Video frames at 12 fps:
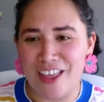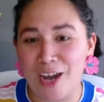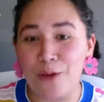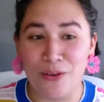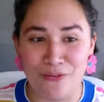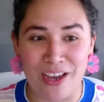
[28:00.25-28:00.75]

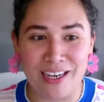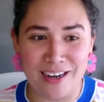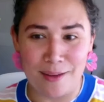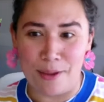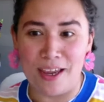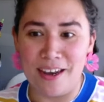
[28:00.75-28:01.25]
that we find
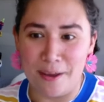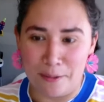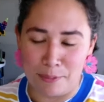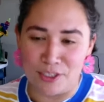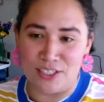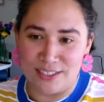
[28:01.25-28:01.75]
in a
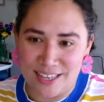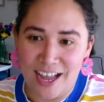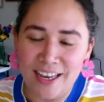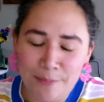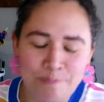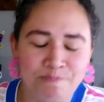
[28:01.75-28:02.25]
person's gut.